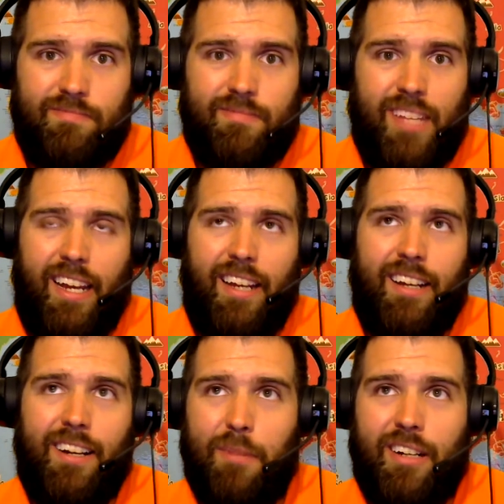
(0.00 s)

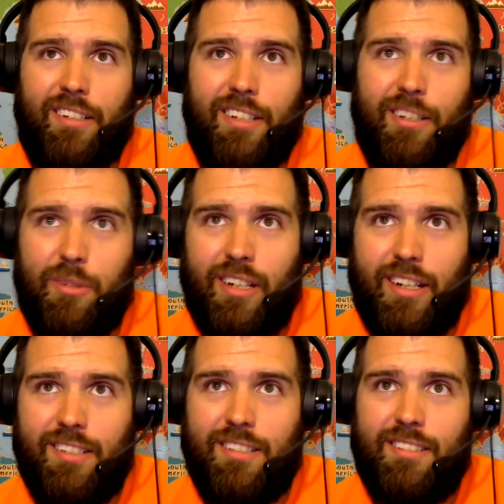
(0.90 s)
And I'm not going to tell you what it
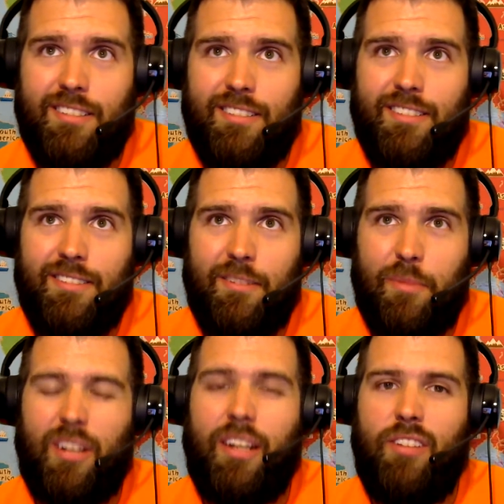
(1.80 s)
is,
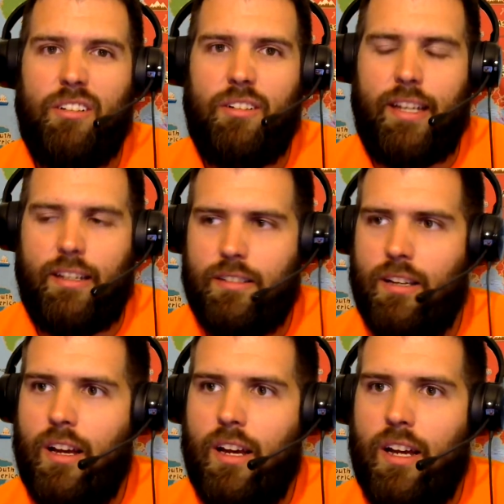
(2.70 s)
but I'll give you a little hint.
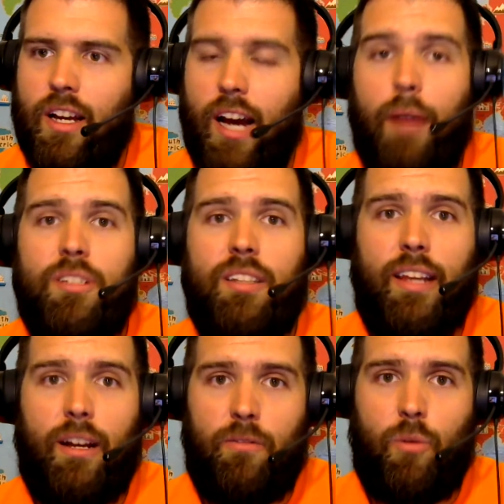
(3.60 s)
I was in
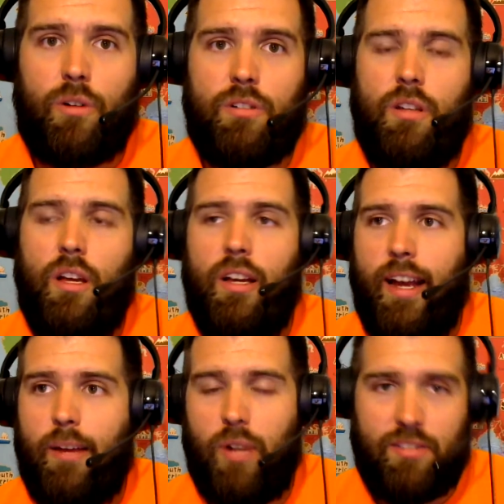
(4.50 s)
the Air Force,
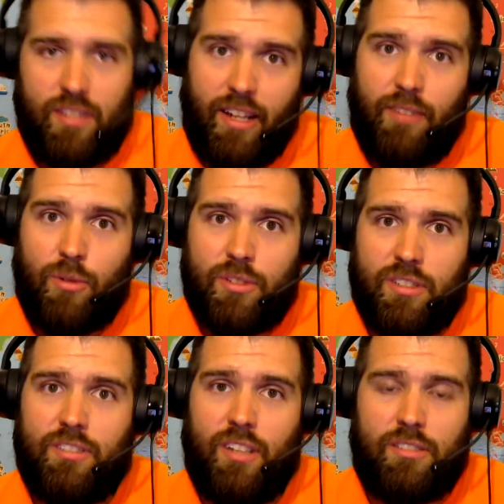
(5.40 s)
and when I was in the Air Force, I
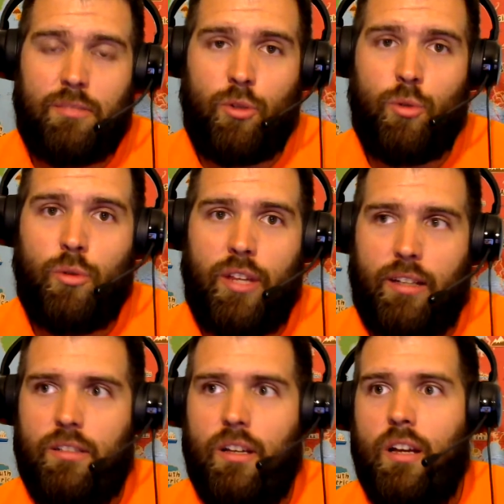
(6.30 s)
saw some cool
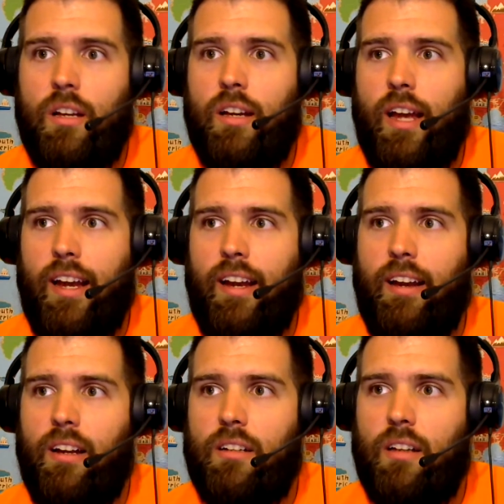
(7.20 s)
things,
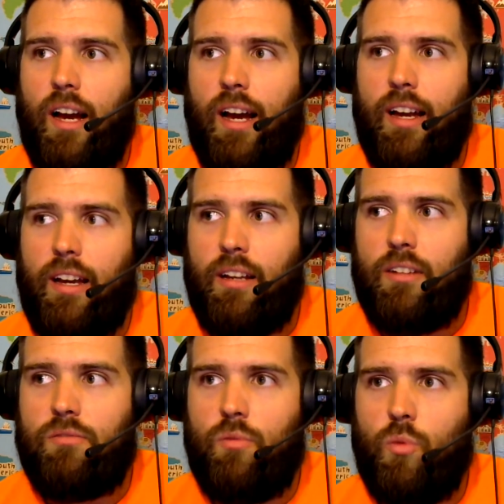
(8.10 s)
and
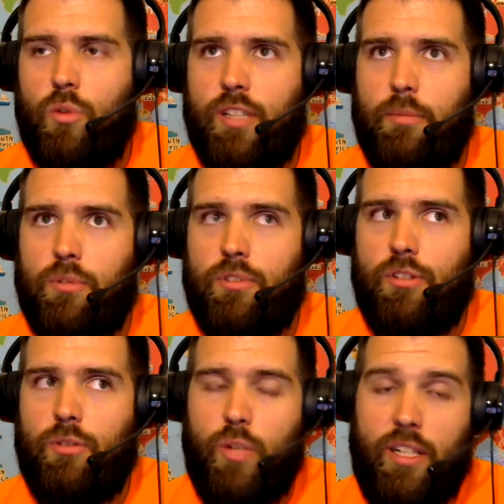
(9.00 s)
I was able
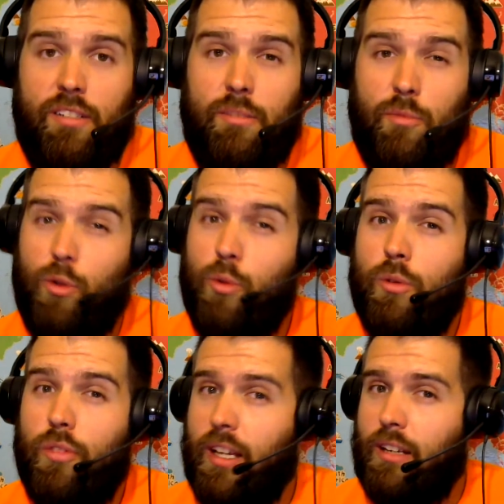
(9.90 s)
to witness some
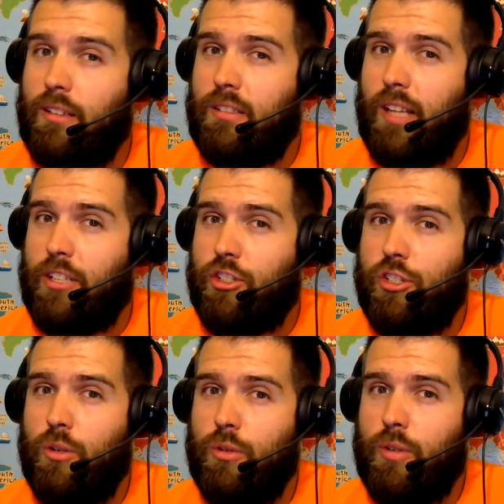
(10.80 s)
cool things and
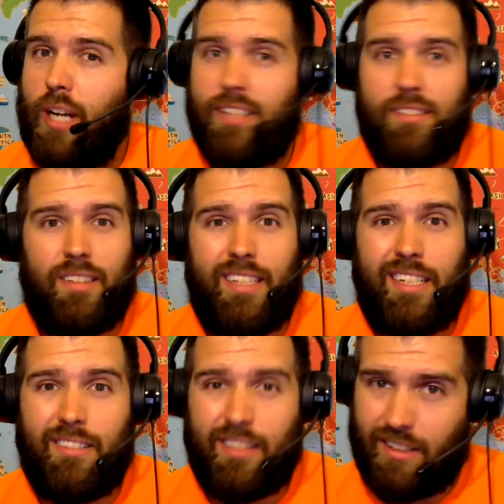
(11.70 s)
show you guys
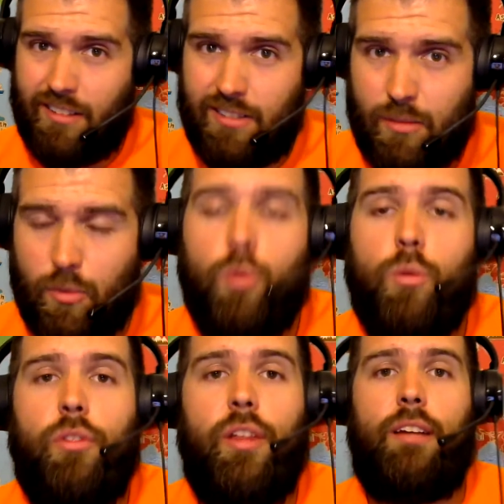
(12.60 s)
legally some
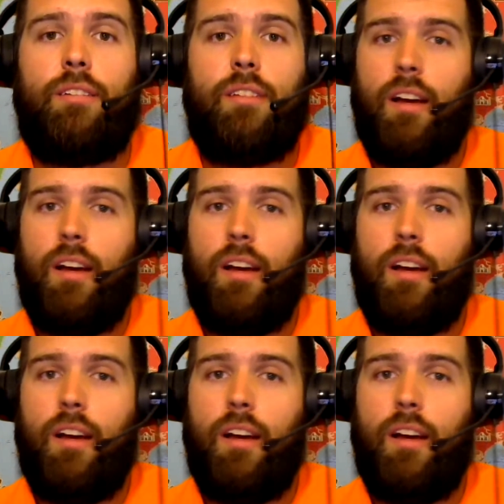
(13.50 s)
cool things.